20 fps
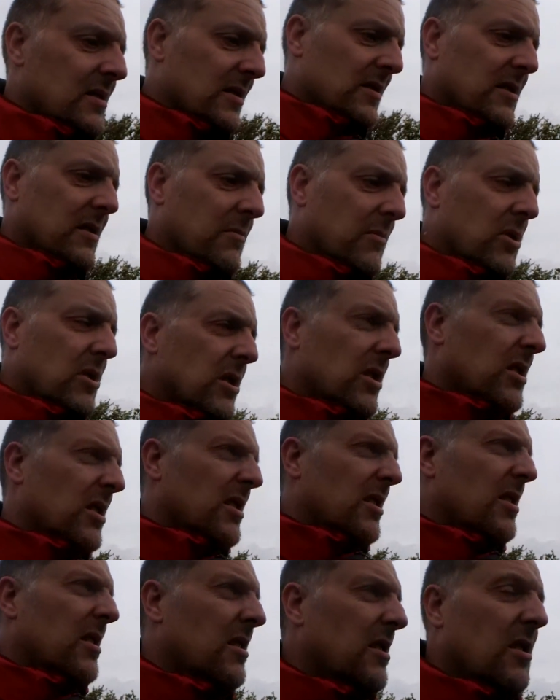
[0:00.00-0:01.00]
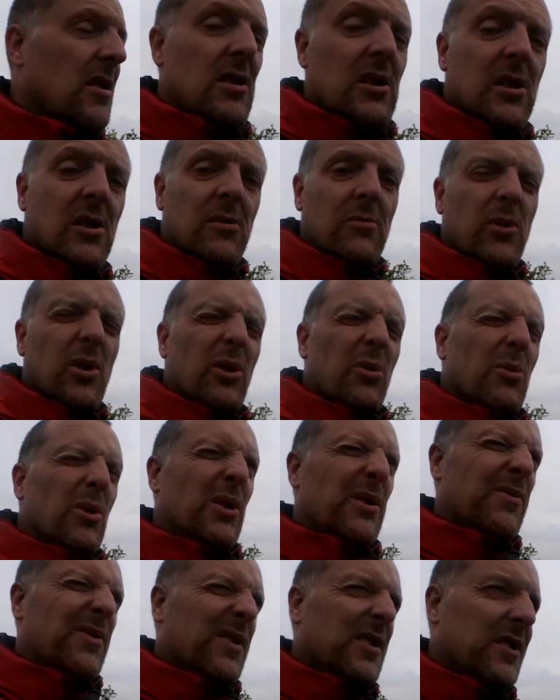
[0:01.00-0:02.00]
I think my
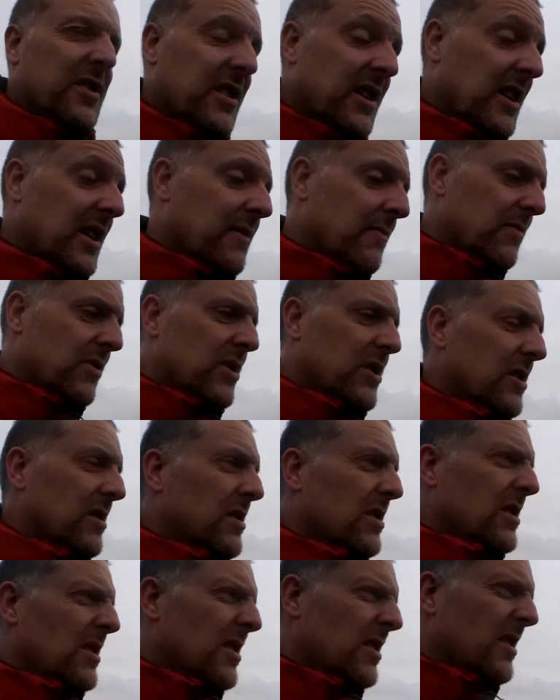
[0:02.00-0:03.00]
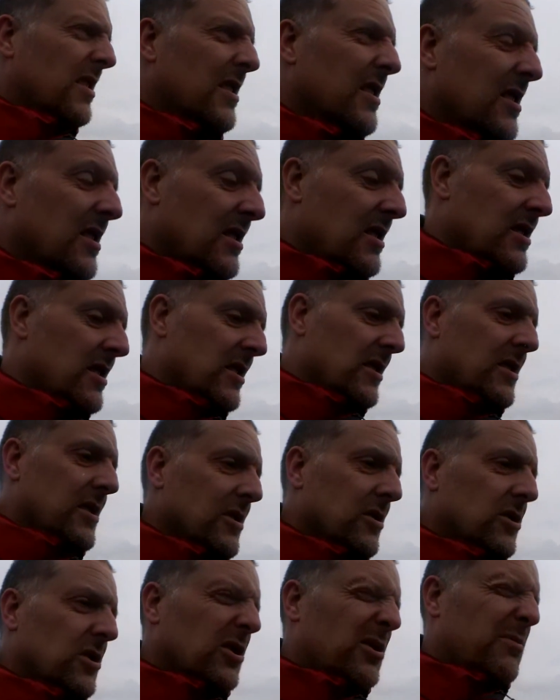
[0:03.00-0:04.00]
wife's the same. She's
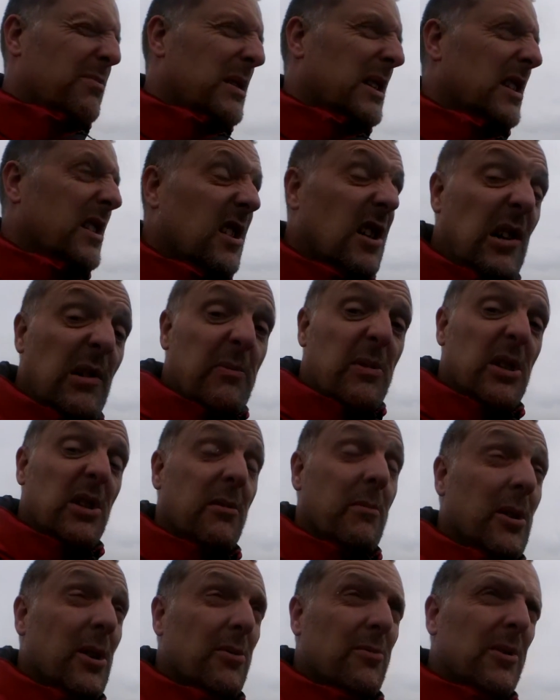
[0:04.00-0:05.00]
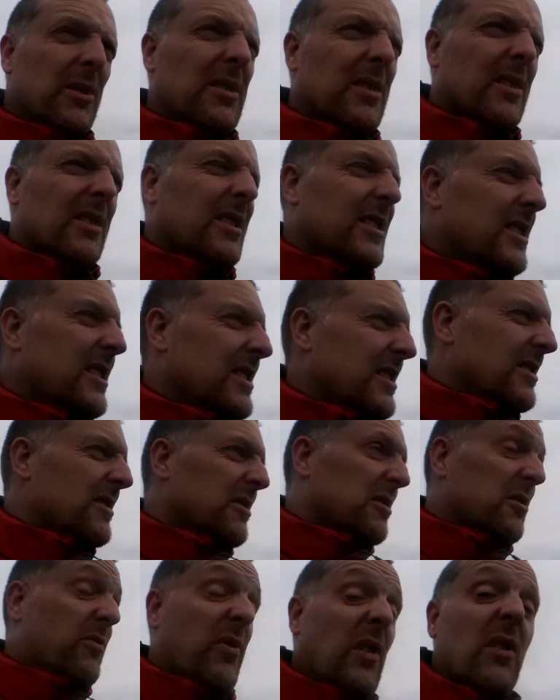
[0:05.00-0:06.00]
a bit numb at the moment.
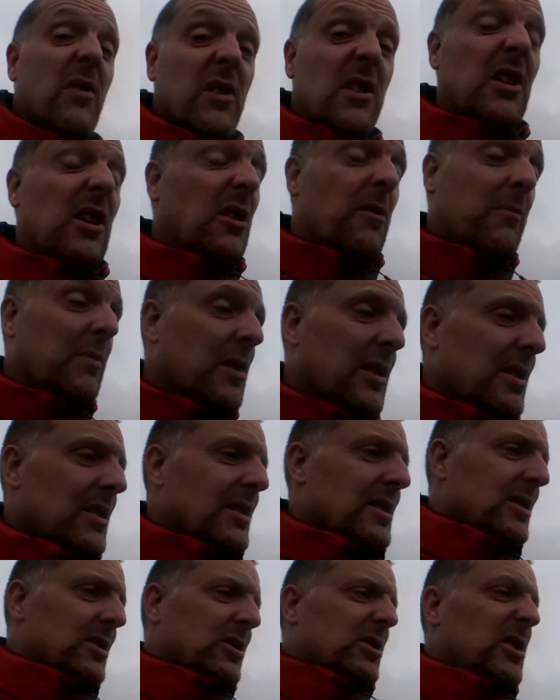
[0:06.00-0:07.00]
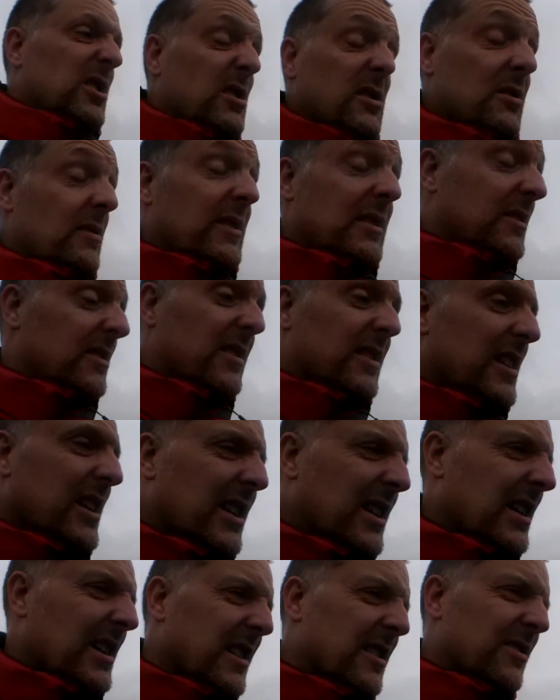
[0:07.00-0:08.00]
She's very numb. She don't know how to
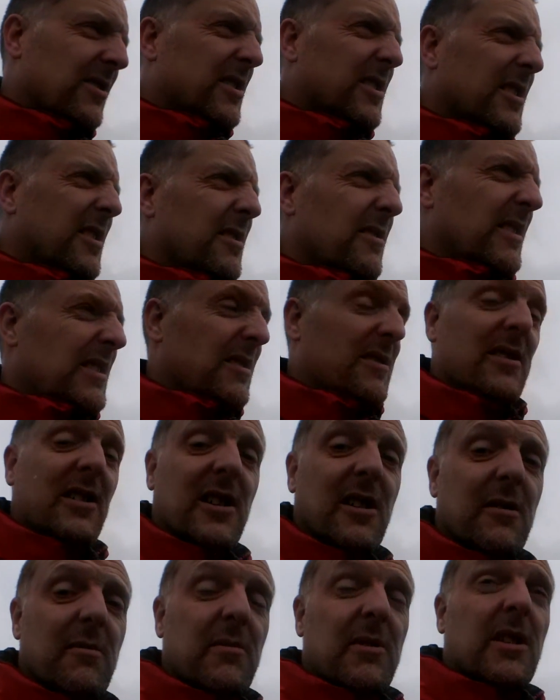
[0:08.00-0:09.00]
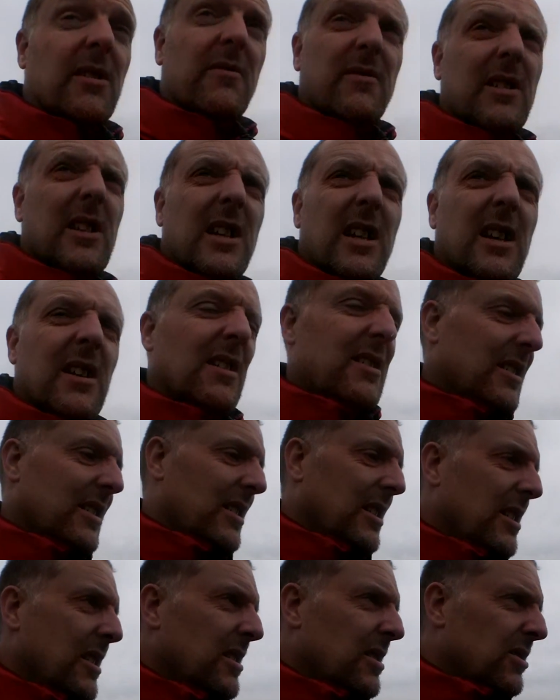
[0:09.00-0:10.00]
take it. She don't know how to cope with it really.
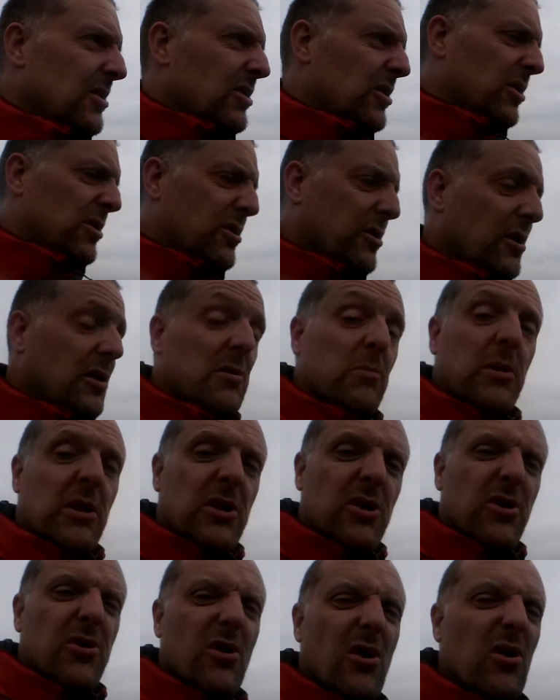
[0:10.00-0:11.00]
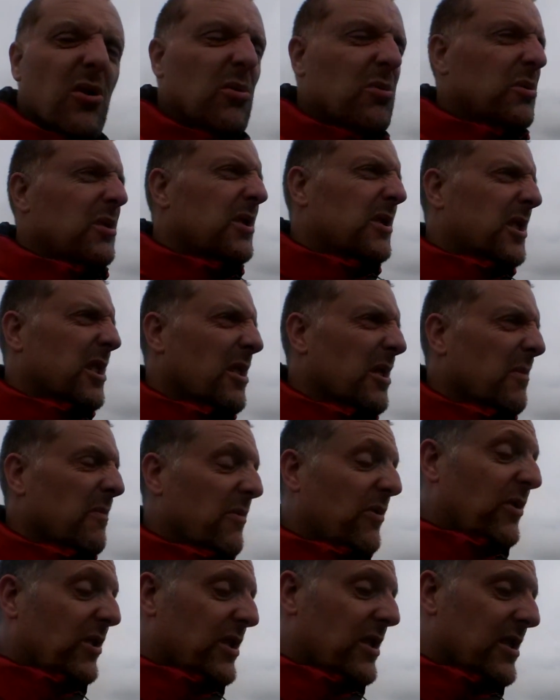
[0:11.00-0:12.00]
She's just trying to be strong all the time
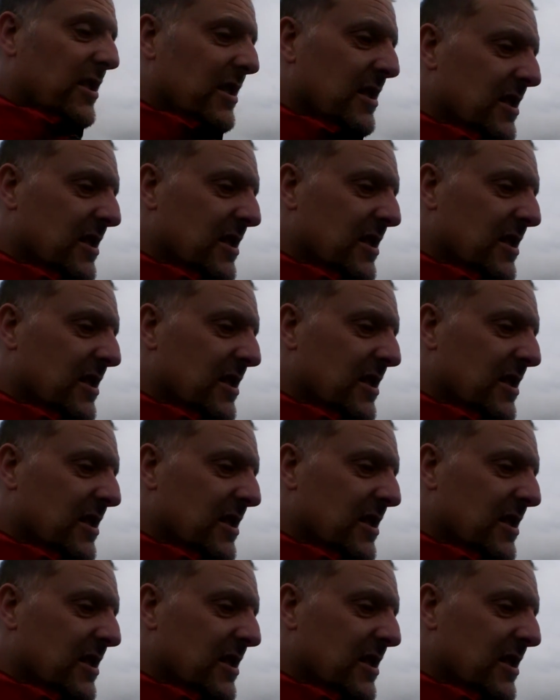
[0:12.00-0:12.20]
for